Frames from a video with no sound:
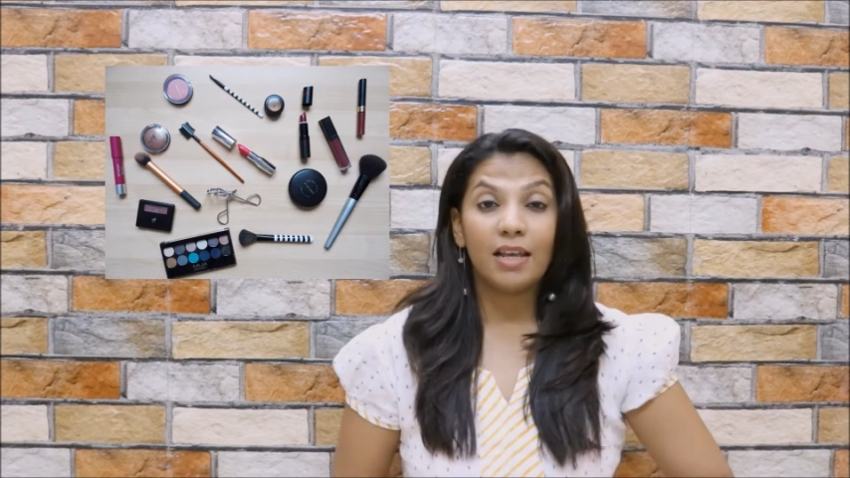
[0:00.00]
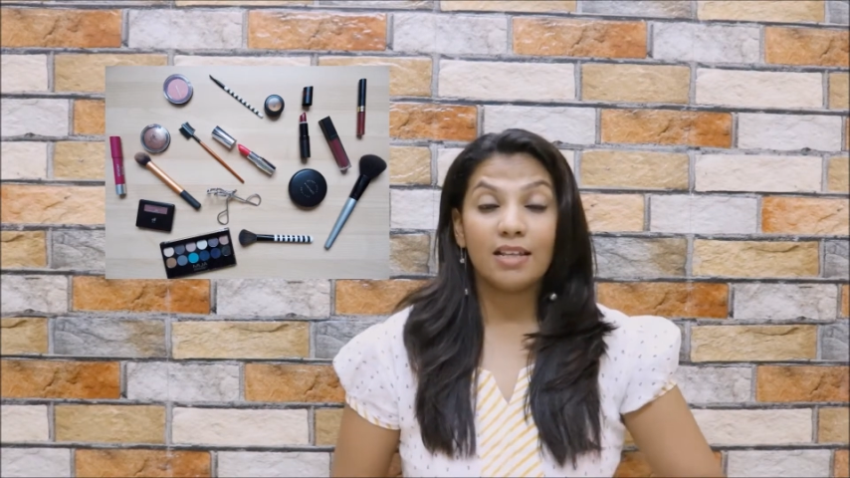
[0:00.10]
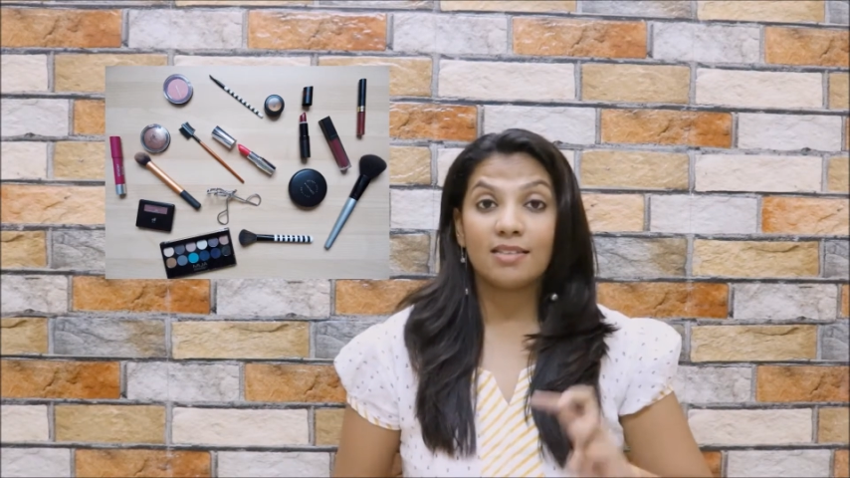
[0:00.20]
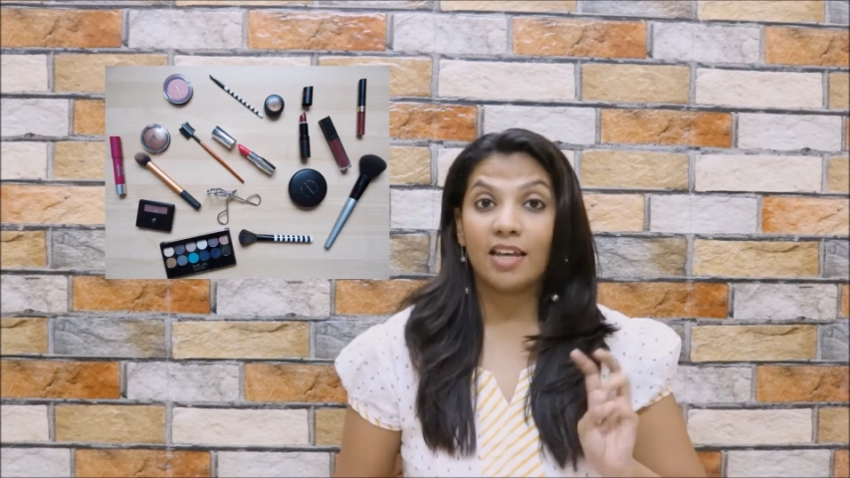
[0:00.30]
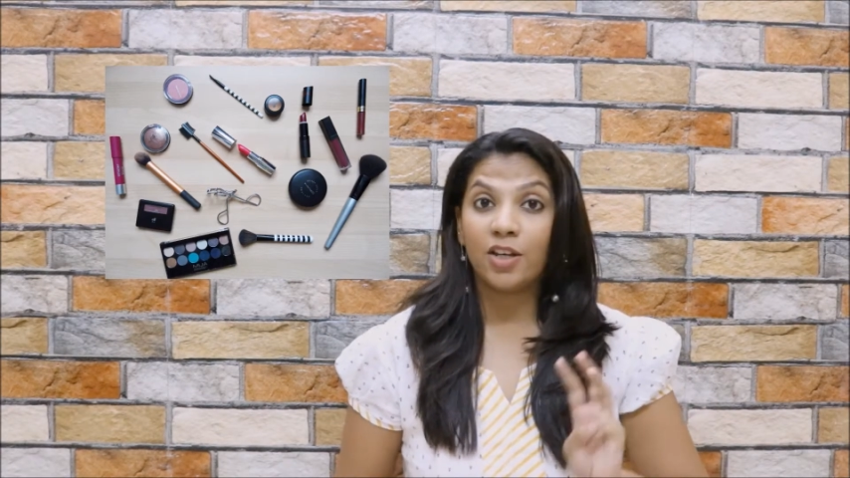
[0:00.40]

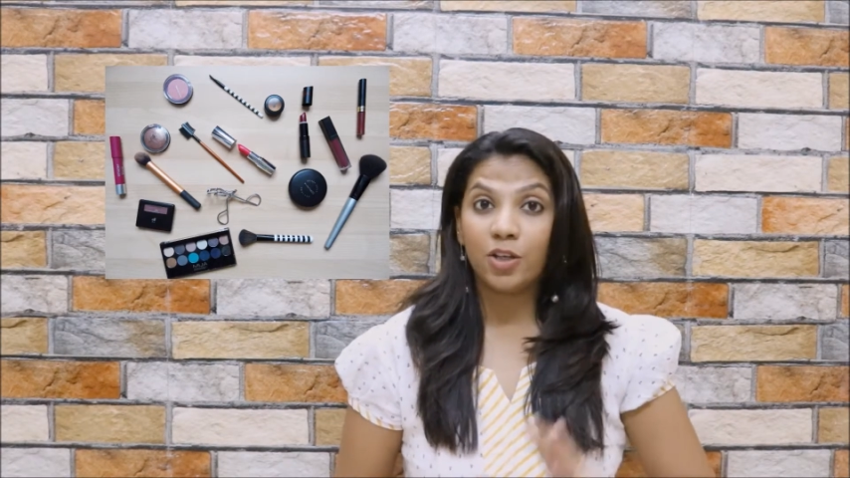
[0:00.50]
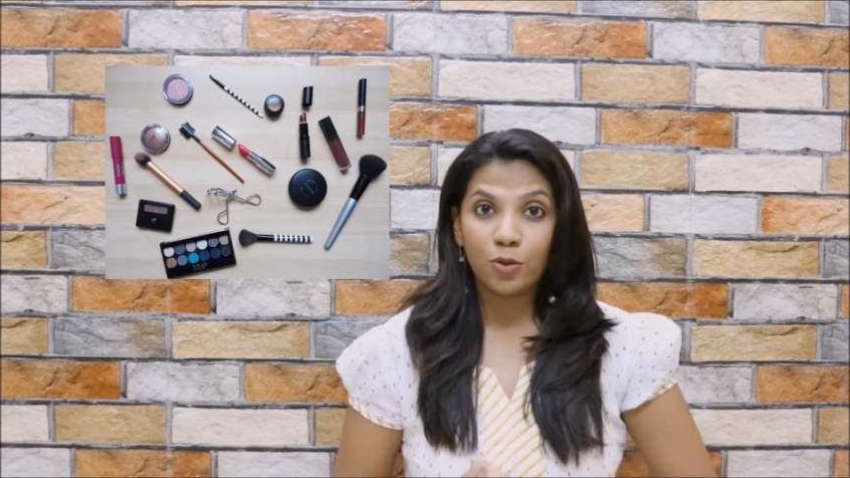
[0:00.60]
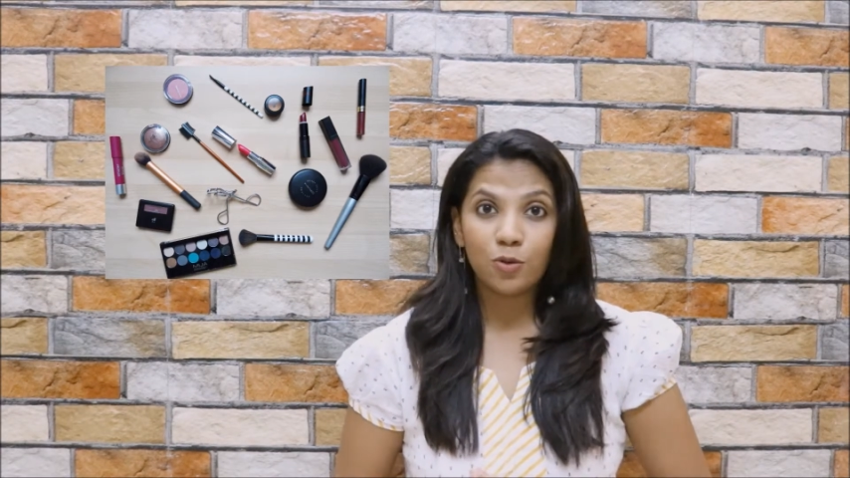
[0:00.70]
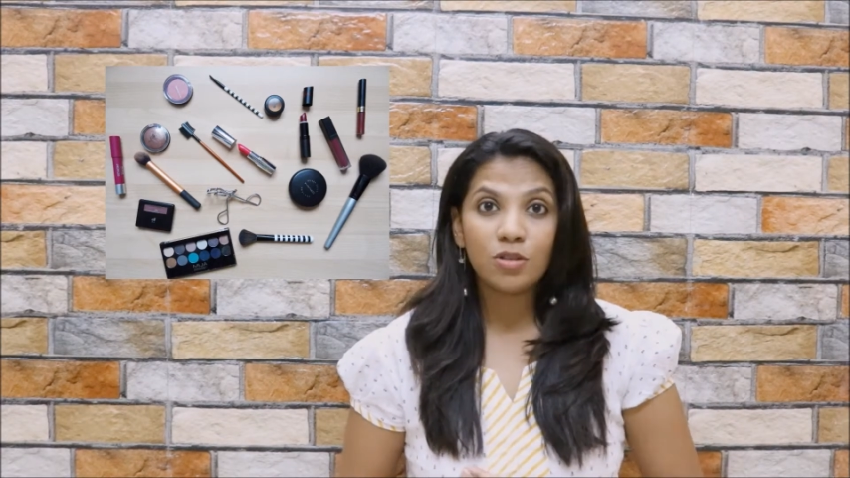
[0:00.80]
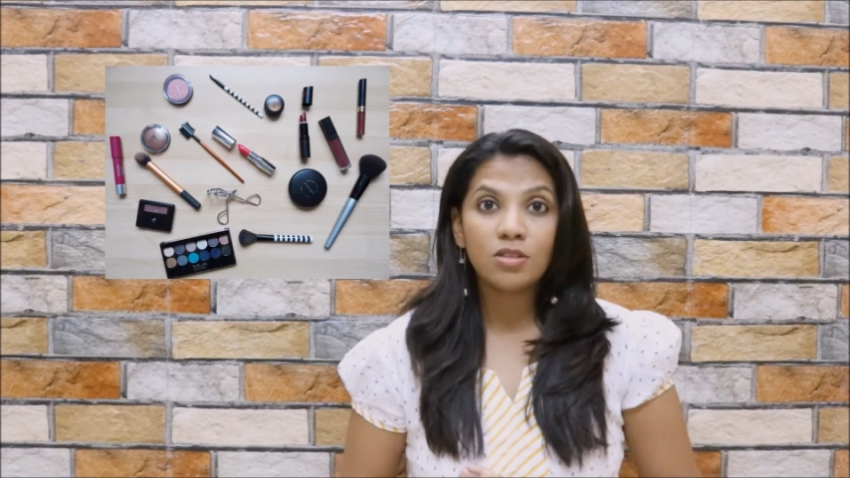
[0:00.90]
pinks and
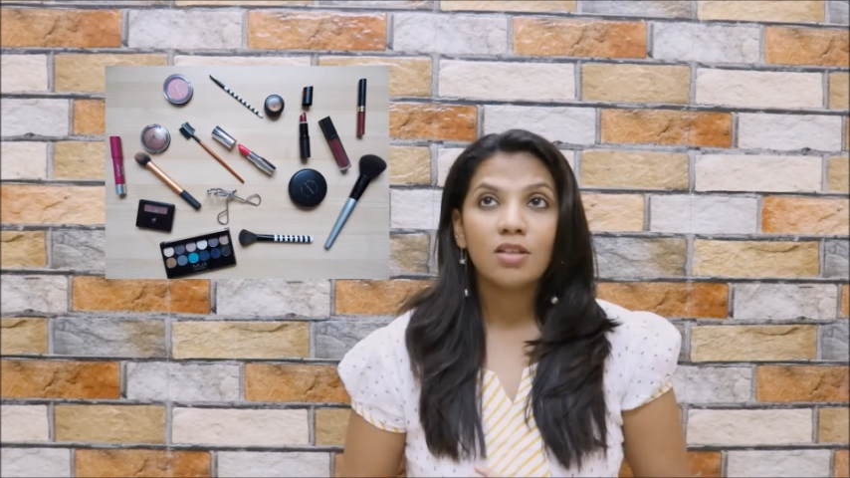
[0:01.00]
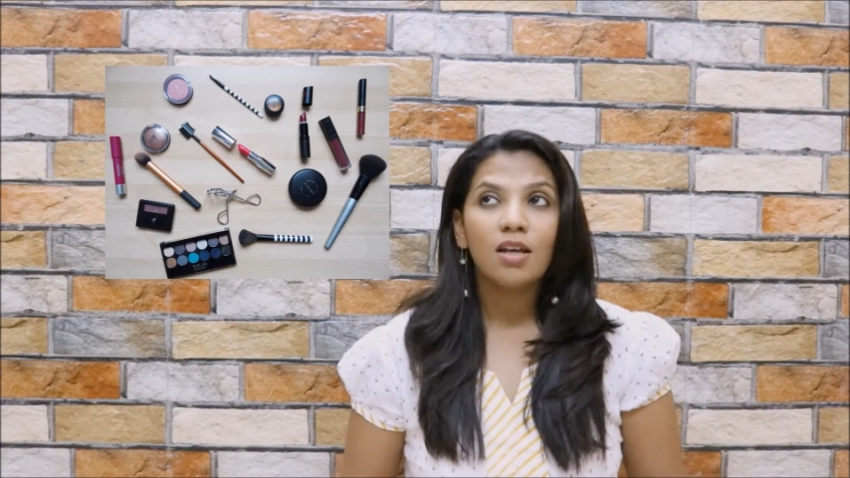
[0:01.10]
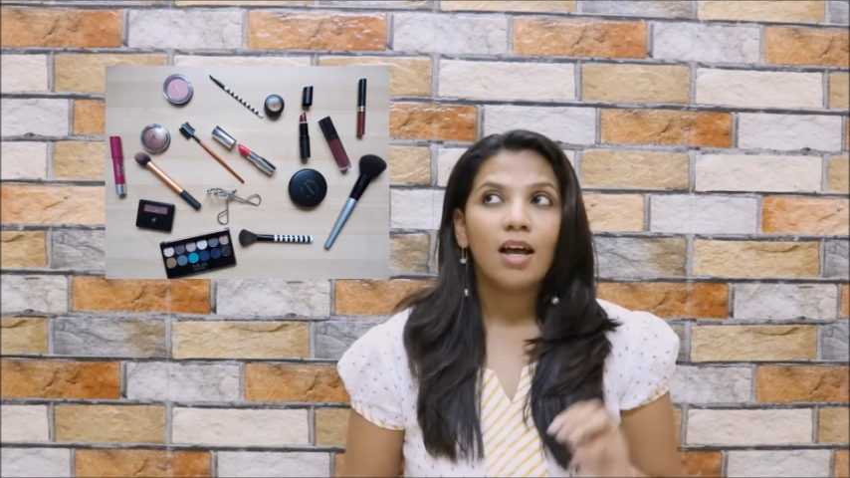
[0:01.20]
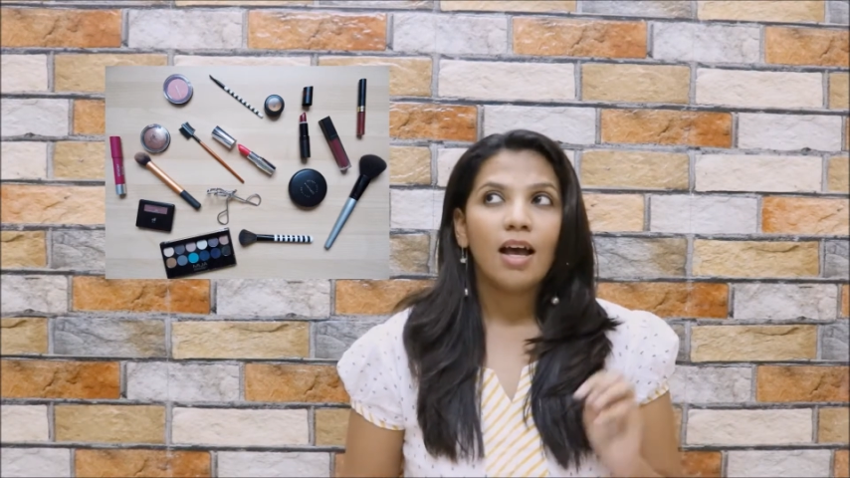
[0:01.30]
nudes,